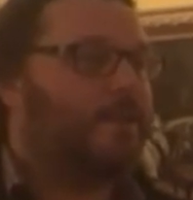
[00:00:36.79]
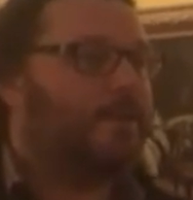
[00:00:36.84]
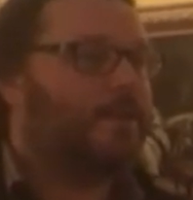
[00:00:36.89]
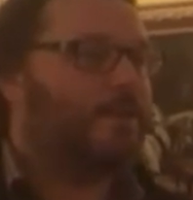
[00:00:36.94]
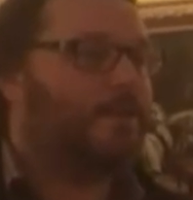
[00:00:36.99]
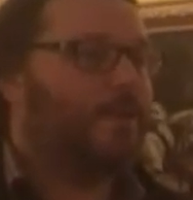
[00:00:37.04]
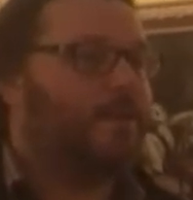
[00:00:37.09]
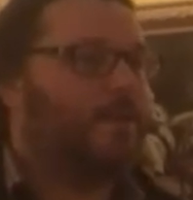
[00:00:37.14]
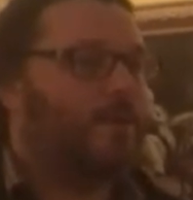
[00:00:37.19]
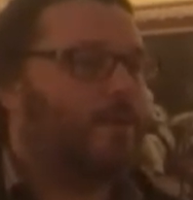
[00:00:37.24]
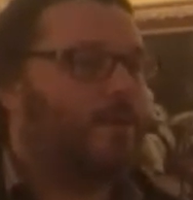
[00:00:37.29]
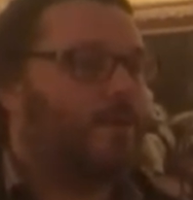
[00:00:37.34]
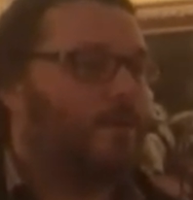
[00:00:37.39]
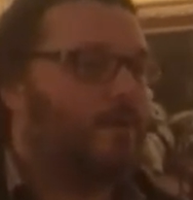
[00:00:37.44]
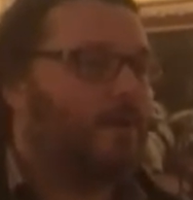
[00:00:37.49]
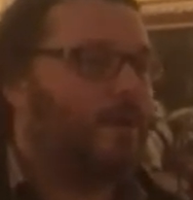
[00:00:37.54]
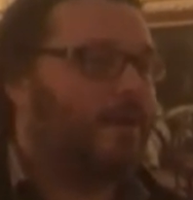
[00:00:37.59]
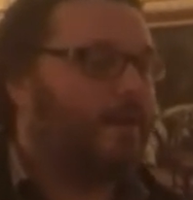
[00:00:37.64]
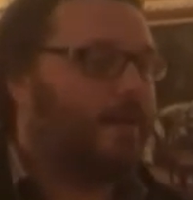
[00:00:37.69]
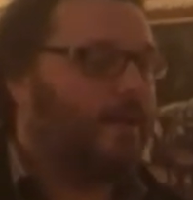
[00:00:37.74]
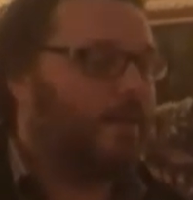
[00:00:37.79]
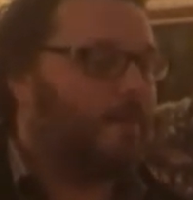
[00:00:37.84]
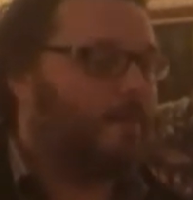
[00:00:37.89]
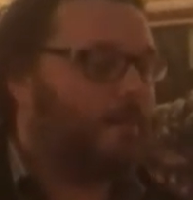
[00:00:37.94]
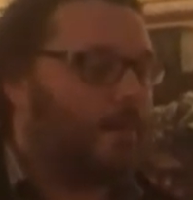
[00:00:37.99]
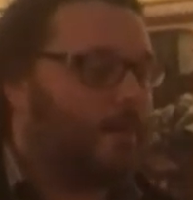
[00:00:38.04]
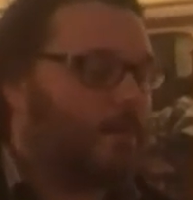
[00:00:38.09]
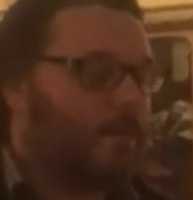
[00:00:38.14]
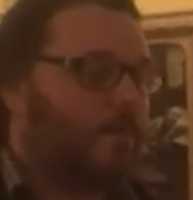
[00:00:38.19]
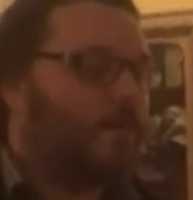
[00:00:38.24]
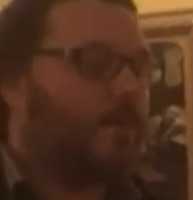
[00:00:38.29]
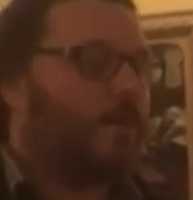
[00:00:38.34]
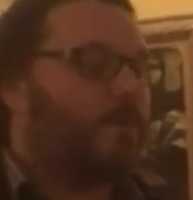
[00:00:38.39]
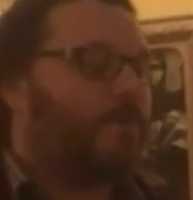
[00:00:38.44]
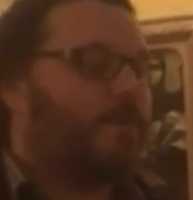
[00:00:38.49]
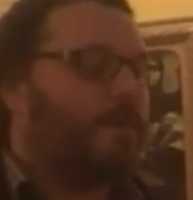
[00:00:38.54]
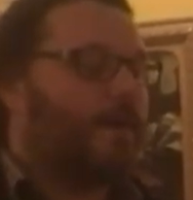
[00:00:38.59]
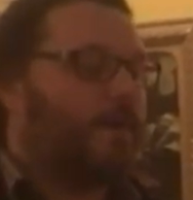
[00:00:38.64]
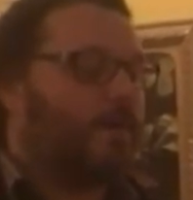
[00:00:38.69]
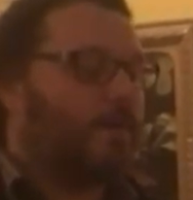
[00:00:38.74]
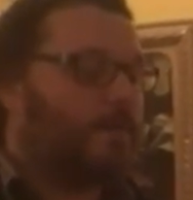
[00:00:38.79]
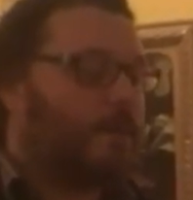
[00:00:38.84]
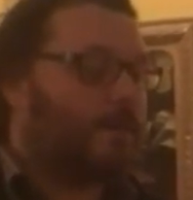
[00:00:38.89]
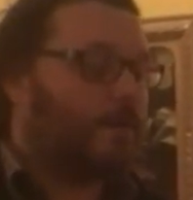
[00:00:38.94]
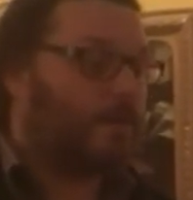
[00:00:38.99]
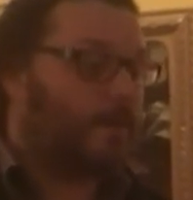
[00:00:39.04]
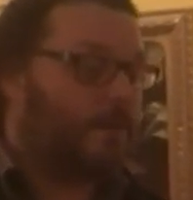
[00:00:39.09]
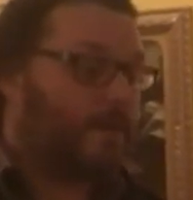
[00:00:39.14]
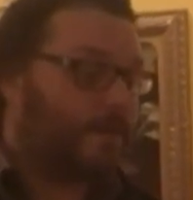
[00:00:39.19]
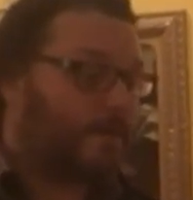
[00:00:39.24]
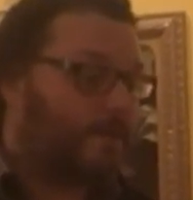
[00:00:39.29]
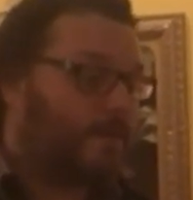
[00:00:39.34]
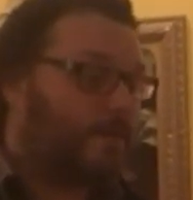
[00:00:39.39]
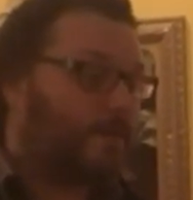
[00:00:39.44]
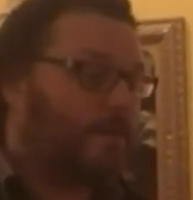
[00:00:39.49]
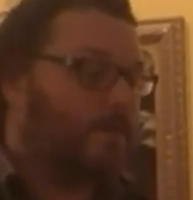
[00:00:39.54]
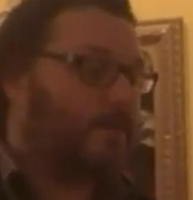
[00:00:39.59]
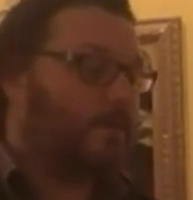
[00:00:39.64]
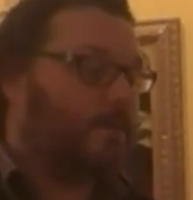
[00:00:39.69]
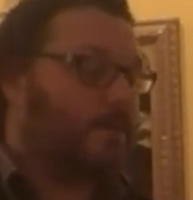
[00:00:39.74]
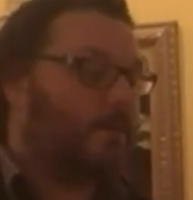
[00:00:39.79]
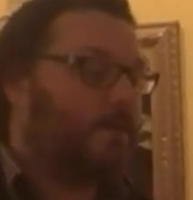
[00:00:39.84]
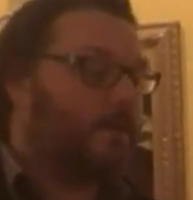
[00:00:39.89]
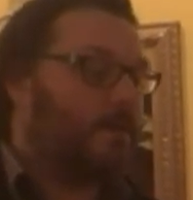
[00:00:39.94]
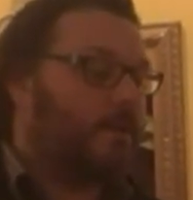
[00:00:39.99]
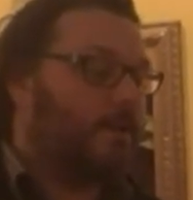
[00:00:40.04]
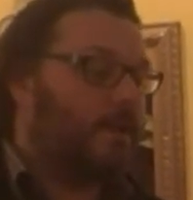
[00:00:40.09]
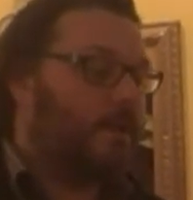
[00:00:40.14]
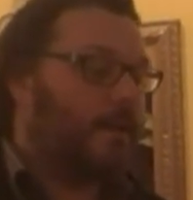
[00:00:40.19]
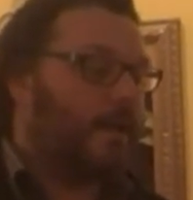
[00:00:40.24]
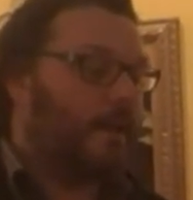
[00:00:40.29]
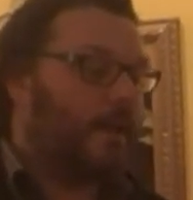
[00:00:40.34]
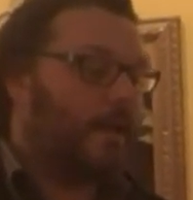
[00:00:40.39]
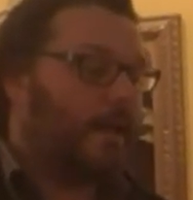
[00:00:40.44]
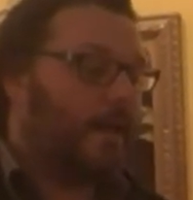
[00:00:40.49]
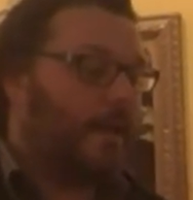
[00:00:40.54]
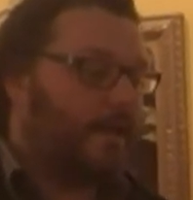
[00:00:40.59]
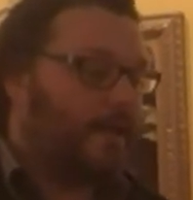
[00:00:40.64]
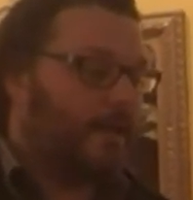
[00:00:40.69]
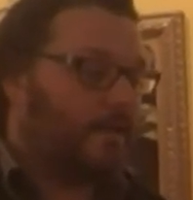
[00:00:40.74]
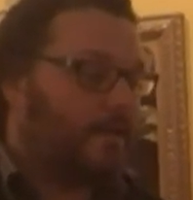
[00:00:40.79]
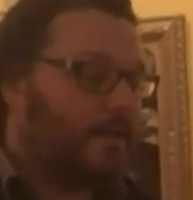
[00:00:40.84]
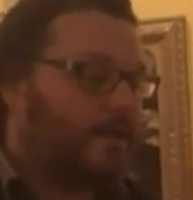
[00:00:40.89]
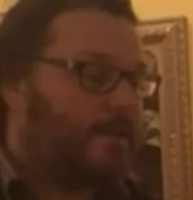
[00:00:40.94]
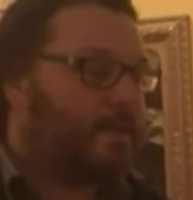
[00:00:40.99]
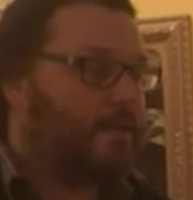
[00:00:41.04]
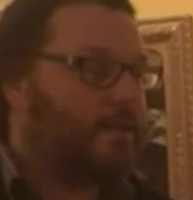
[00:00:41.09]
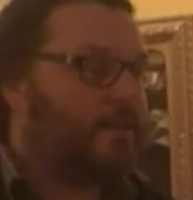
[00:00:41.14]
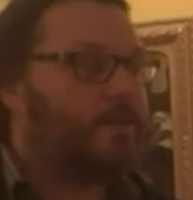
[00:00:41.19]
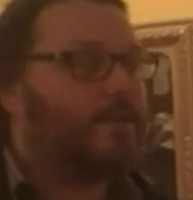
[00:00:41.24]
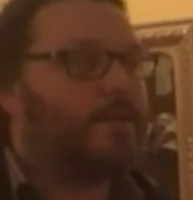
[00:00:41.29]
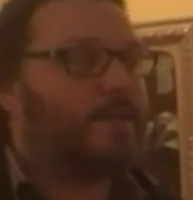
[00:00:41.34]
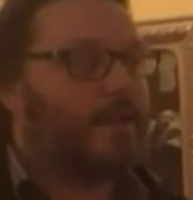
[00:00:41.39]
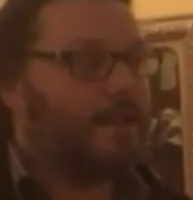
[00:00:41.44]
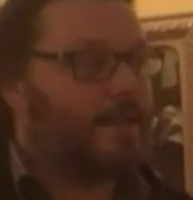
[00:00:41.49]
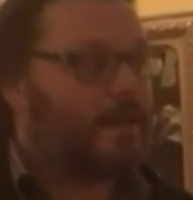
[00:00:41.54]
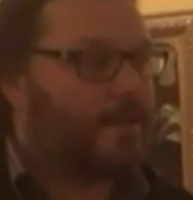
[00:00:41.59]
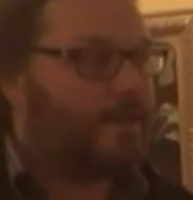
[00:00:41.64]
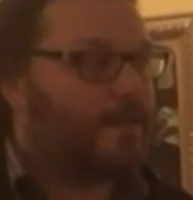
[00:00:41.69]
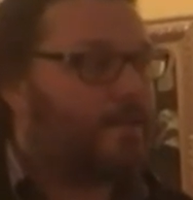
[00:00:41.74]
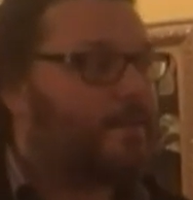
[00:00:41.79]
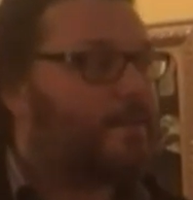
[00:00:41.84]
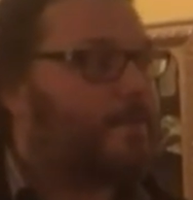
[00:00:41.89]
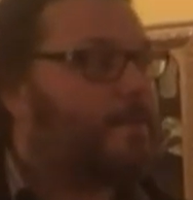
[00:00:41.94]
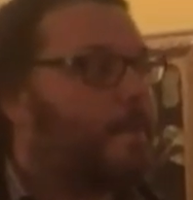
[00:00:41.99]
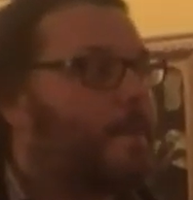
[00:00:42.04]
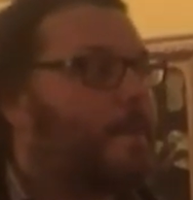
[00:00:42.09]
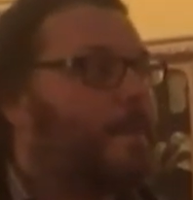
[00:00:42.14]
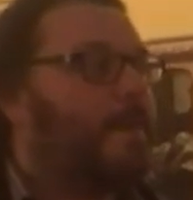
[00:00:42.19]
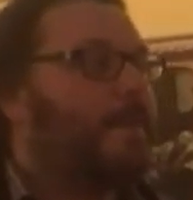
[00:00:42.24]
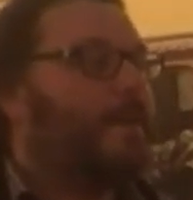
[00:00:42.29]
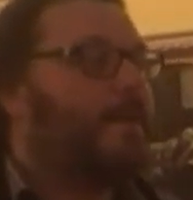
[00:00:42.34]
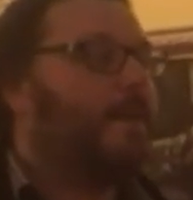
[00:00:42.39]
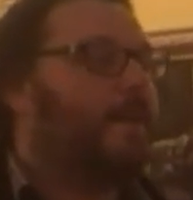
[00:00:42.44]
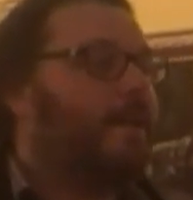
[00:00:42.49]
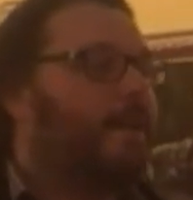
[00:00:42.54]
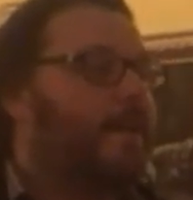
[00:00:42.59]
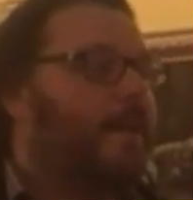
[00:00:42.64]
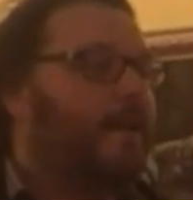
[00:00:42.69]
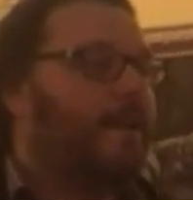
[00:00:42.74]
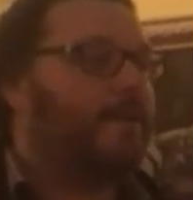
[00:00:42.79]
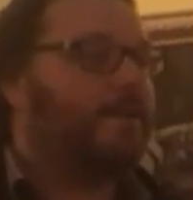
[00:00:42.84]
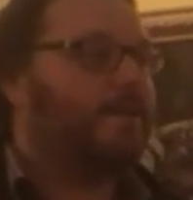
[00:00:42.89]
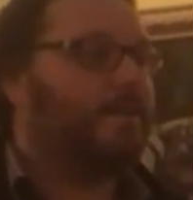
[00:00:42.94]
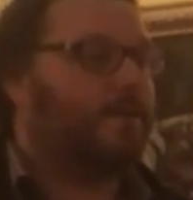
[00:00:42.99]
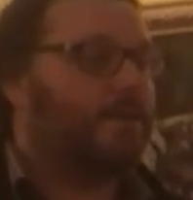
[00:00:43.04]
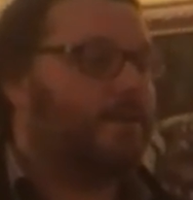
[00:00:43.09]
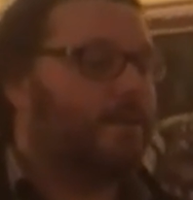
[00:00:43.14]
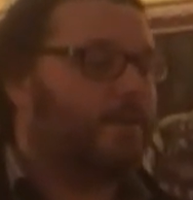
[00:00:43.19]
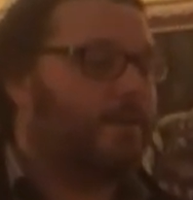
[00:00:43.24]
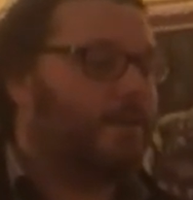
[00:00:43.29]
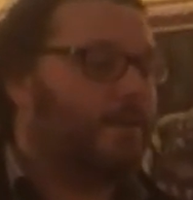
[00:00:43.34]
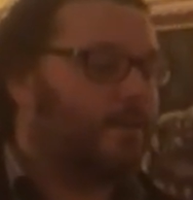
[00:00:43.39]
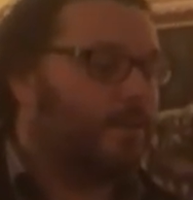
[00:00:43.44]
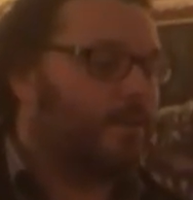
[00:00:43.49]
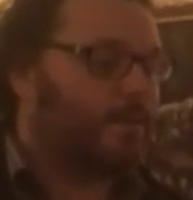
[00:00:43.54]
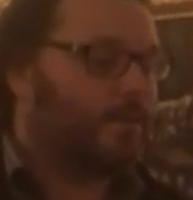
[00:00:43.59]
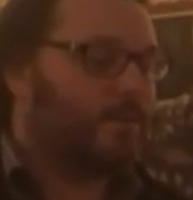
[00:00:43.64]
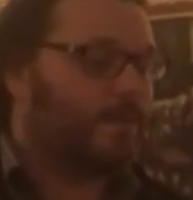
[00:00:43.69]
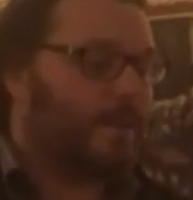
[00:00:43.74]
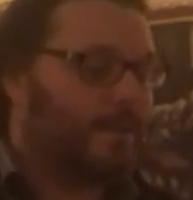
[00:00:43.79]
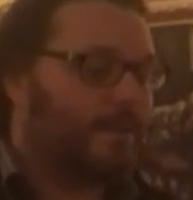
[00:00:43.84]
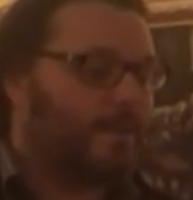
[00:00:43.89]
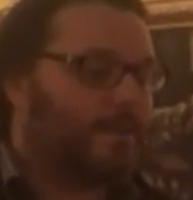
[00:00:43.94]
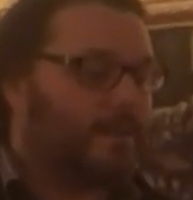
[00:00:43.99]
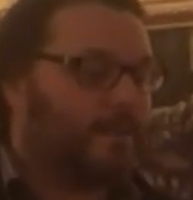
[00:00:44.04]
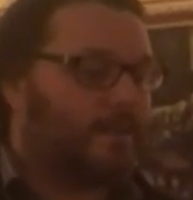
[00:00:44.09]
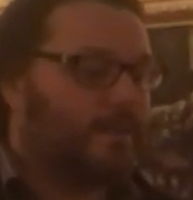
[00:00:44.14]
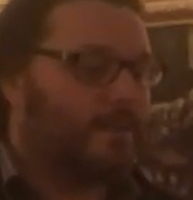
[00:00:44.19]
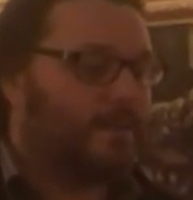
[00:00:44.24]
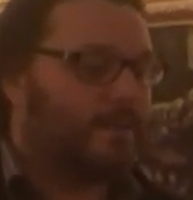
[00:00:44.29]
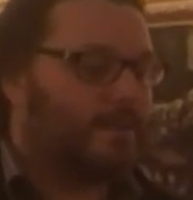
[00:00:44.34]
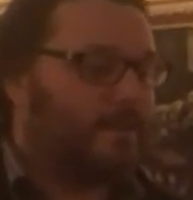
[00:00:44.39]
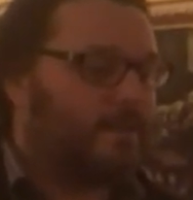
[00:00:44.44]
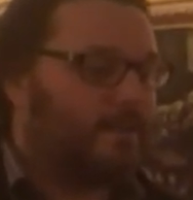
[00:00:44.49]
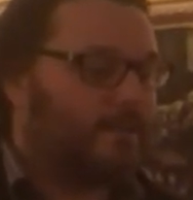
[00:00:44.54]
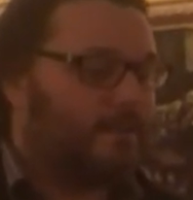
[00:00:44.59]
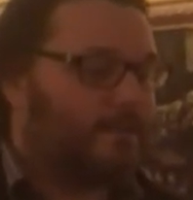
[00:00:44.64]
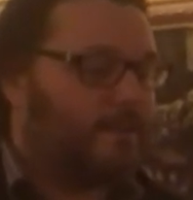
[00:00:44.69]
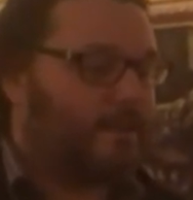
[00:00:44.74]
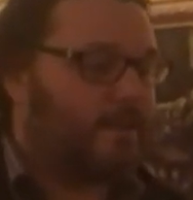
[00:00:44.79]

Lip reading: And so it will profile them according to age and gender, and so it will automatically